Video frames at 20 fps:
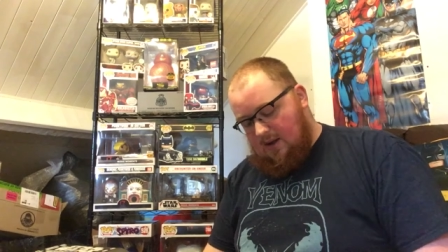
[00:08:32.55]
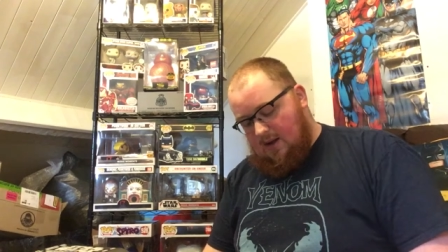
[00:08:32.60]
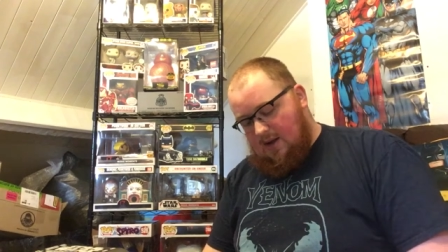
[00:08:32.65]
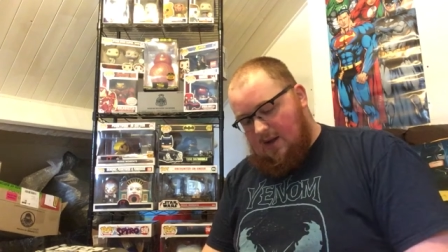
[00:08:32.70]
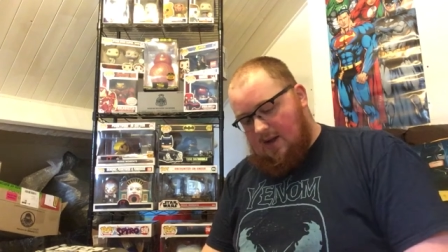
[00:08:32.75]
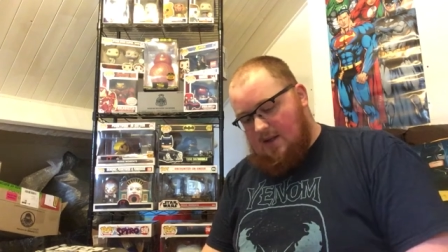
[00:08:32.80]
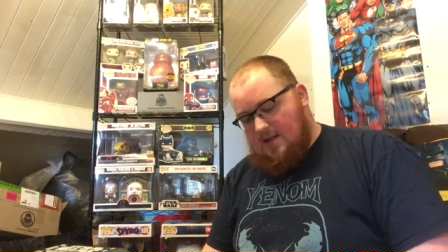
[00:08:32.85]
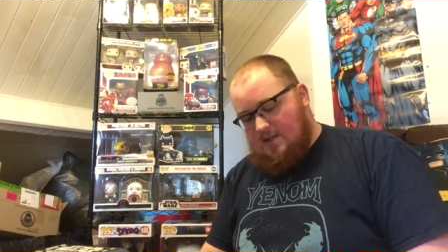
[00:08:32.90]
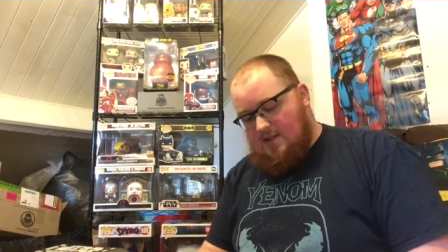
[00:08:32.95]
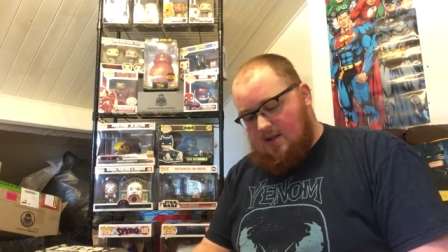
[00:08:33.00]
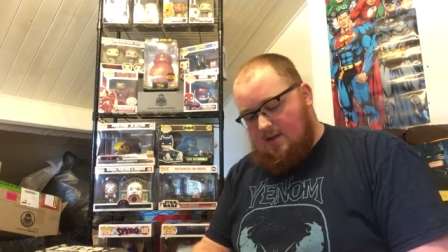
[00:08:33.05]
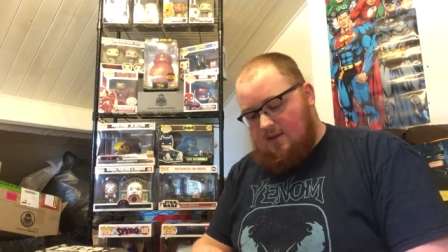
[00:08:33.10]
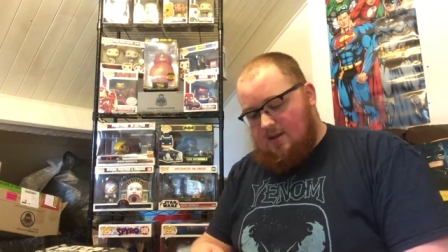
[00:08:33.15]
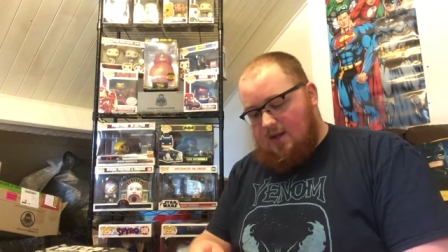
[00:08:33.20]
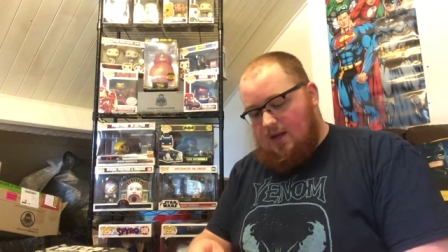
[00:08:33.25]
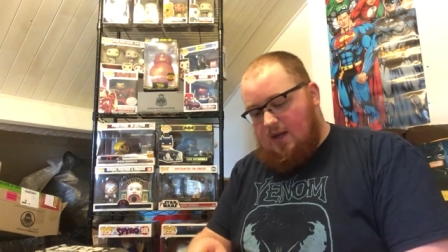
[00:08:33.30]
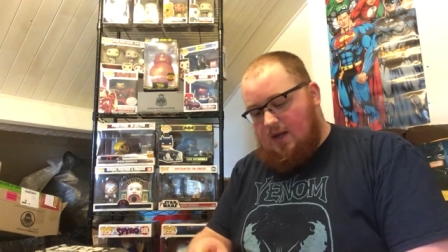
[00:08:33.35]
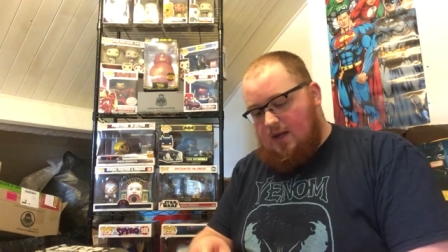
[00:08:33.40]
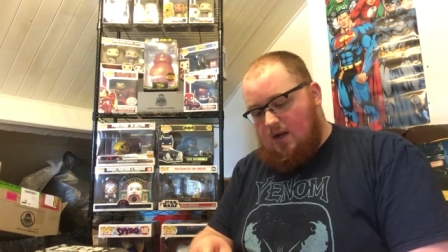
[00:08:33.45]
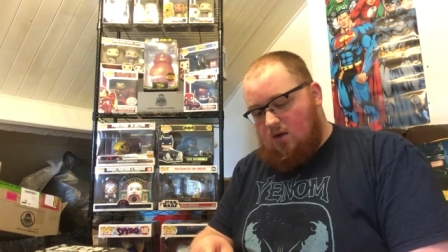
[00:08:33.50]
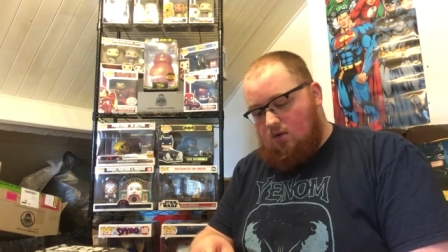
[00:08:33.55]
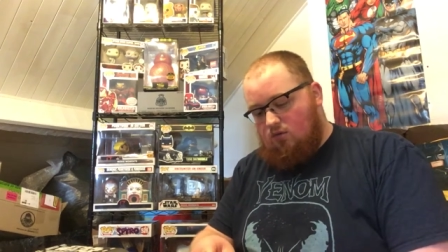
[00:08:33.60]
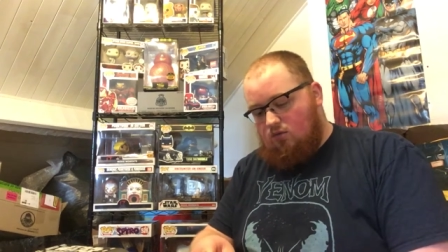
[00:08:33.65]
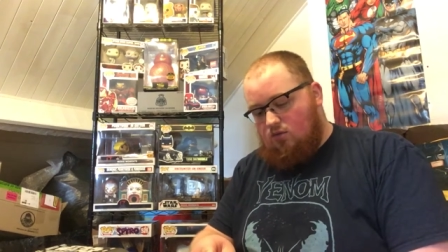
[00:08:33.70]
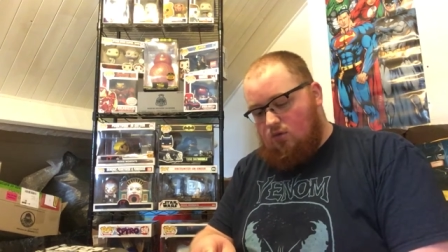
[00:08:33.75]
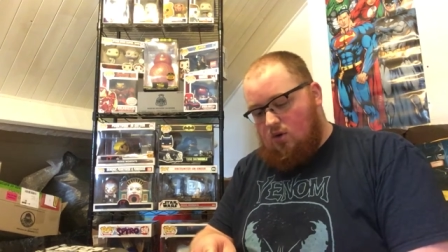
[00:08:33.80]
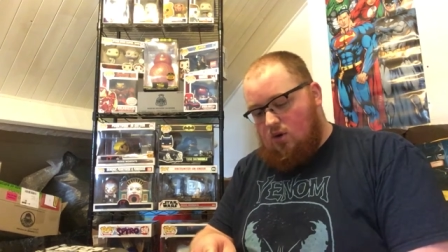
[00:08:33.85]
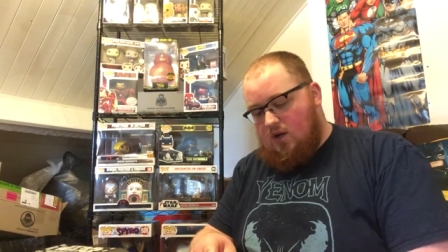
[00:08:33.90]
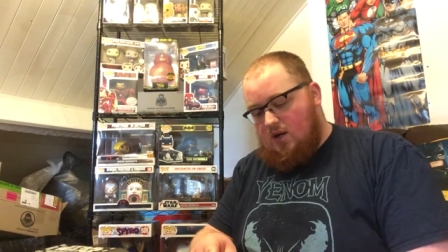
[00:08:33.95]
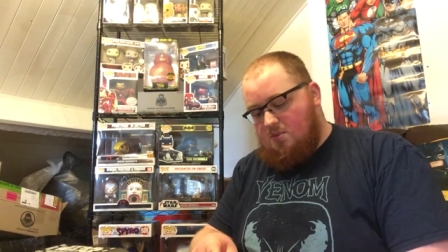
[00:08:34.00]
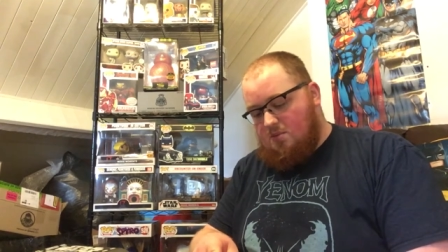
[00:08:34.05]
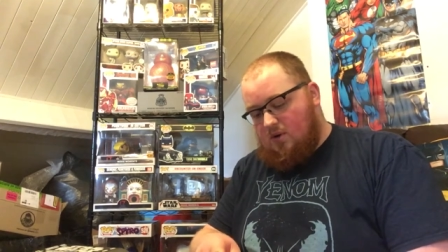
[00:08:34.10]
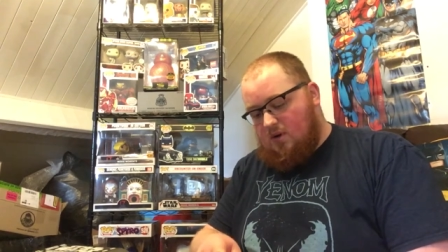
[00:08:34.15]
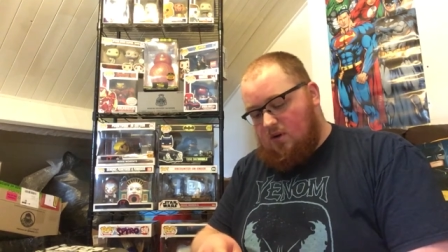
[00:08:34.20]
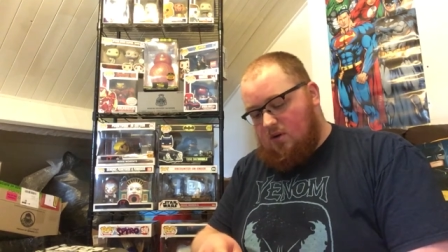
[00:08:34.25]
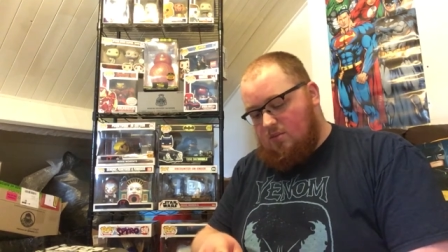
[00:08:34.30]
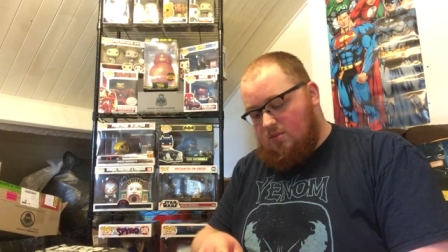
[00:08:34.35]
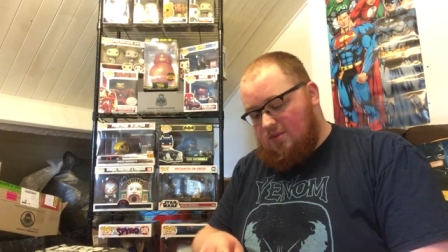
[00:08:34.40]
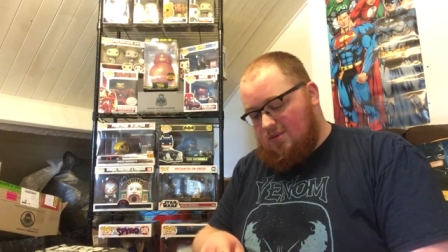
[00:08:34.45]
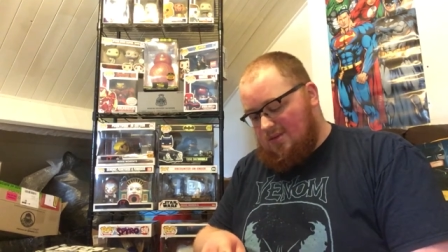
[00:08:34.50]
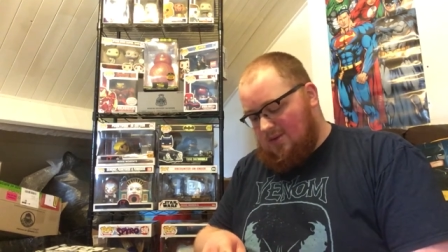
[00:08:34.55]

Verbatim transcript: is the Roy Pop.